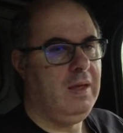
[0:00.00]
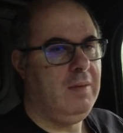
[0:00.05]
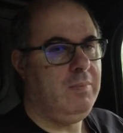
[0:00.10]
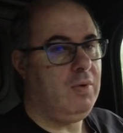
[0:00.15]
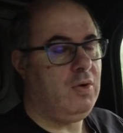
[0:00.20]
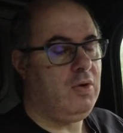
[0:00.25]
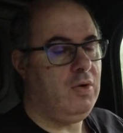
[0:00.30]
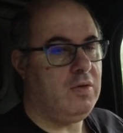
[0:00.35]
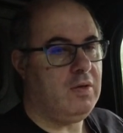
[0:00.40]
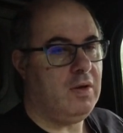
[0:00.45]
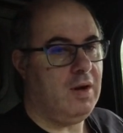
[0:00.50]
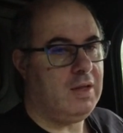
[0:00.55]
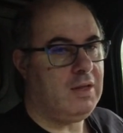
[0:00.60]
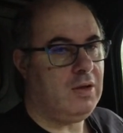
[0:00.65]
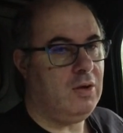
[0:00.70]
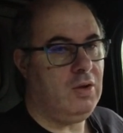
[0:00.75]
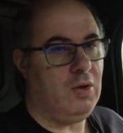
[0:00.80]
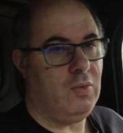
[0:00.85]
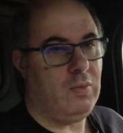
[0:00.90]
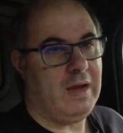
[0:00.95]
because I
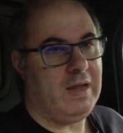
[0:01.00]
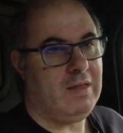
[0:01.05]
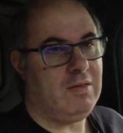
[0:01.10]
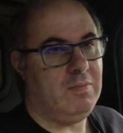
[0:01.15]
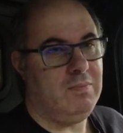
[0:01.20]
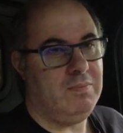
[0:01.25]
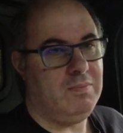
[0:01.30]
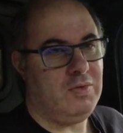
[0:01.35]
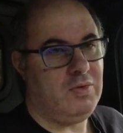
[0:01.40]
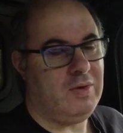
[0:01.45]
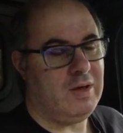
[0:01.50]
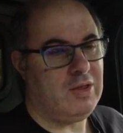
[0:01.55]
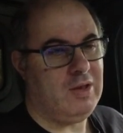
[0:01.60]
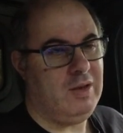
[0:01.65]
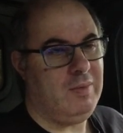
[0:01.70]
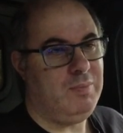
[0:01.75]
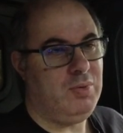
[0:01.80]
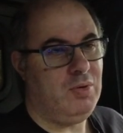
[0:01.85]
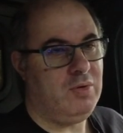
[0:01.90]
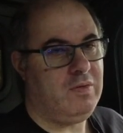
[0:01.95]
don't know where to
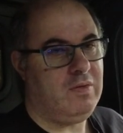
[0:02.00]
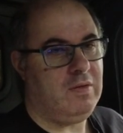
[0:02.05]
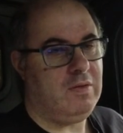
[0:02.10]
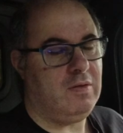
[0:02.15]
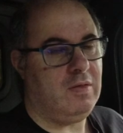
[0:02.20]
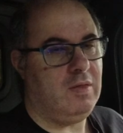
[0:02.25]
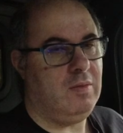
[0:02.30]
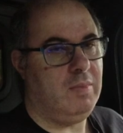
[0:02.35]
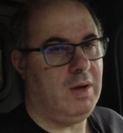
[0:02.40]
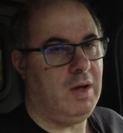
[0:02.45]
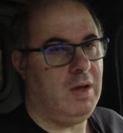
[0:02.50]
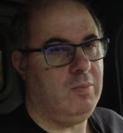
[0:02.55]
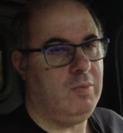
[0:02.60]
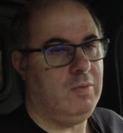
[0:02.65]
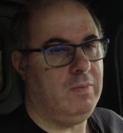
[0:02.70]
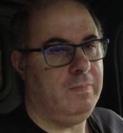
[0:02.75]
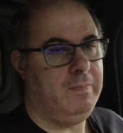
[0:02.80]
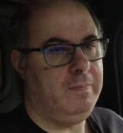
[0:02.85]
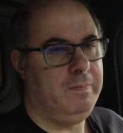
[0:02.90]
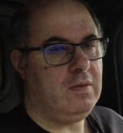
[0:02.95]
actually put it at the
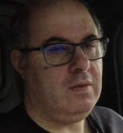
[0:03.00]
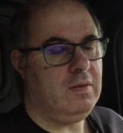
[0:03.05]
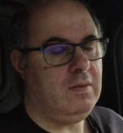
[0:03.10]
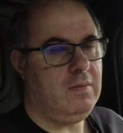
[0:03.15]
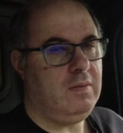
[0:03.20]
moment.